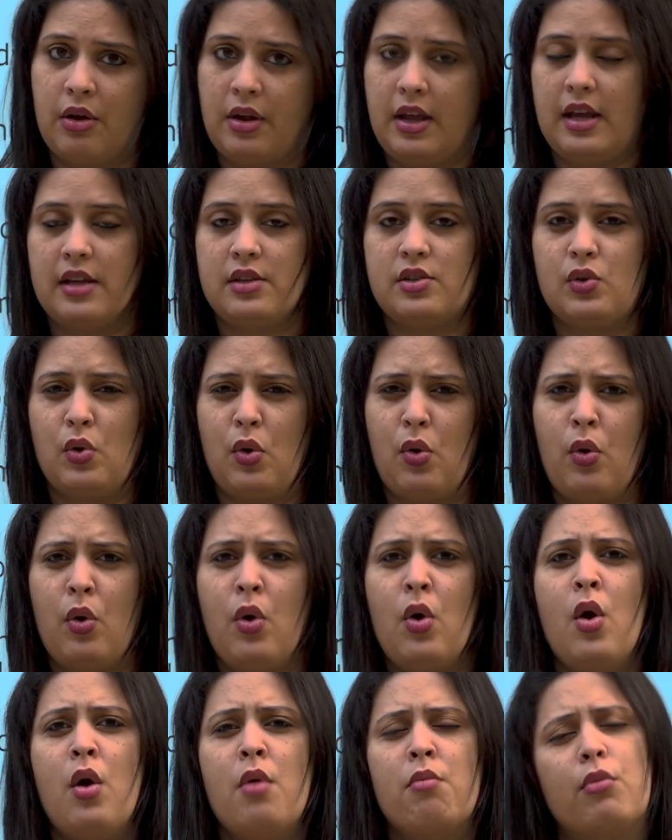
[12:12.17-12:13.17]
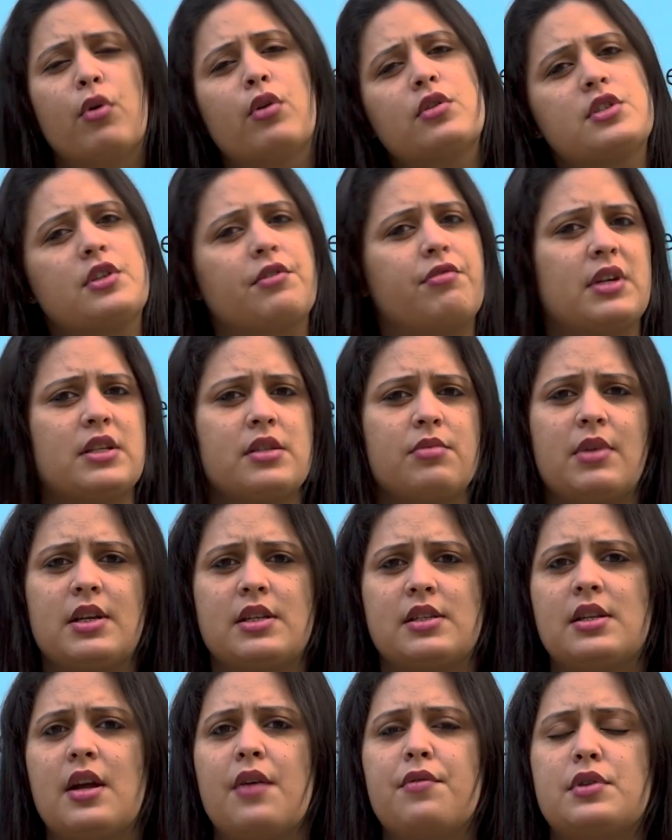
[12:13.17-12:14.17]
Okay, so most of us
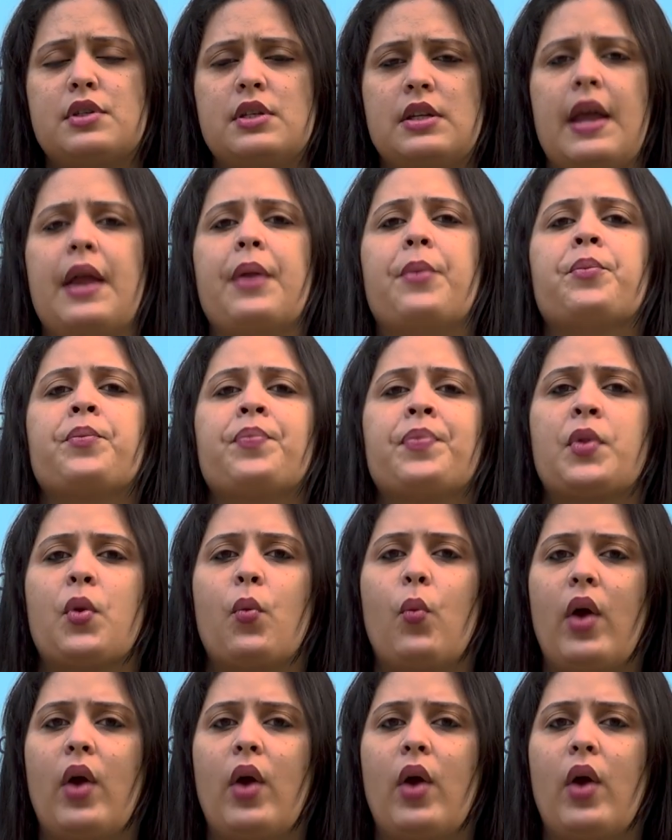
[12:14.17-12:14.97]
must have seen